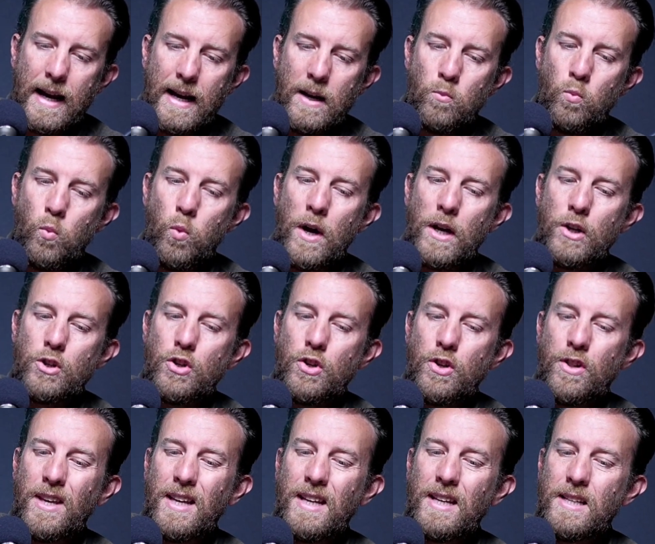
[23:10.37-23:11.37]
in which
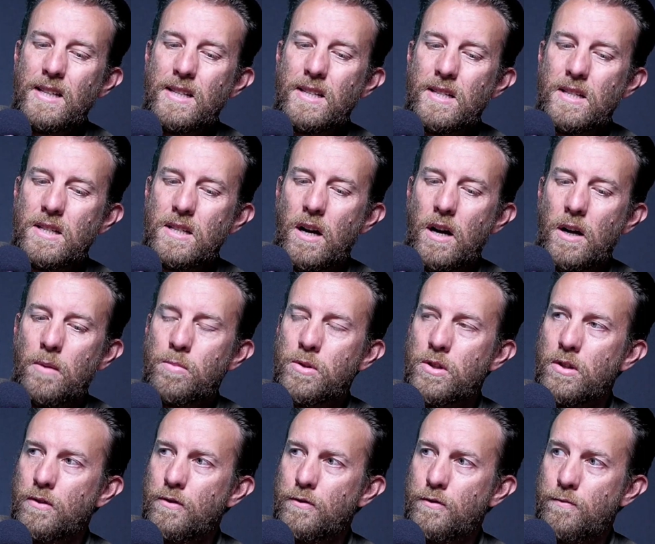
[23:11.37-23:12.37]
these
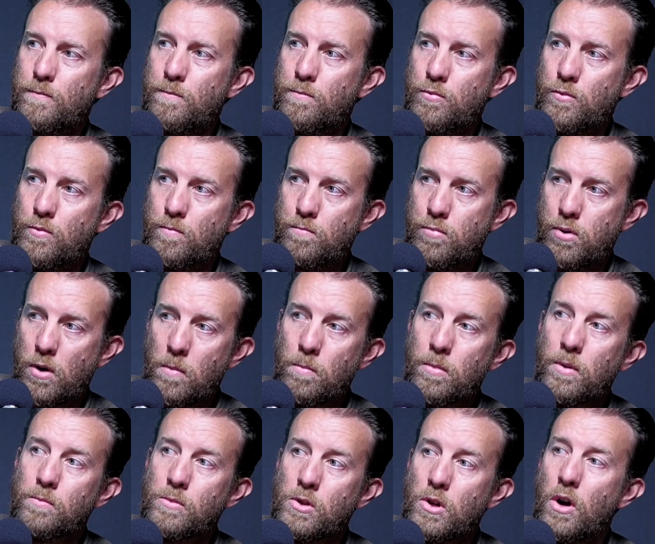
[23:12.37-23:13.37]
types of
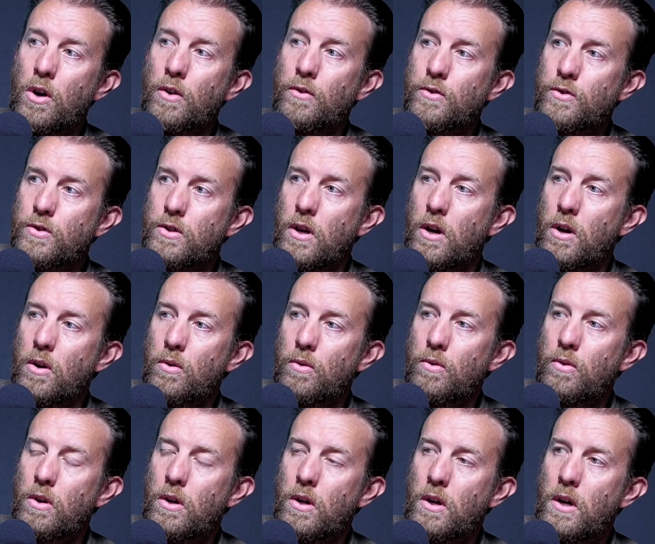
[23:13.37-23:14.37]
problems aren't
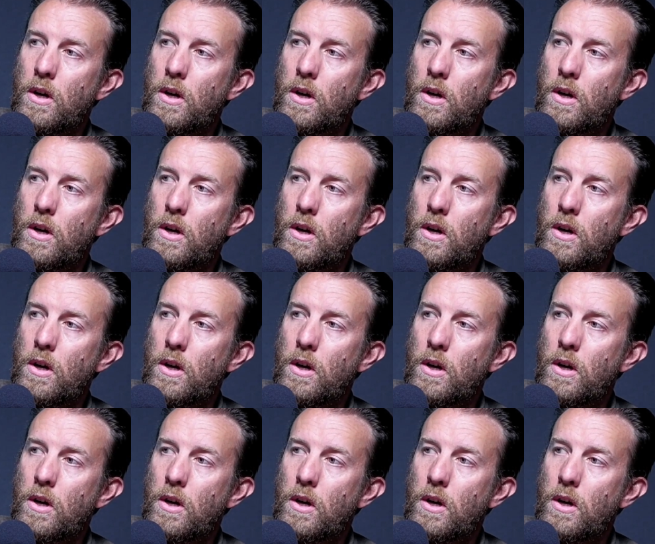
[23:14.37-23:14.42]
so.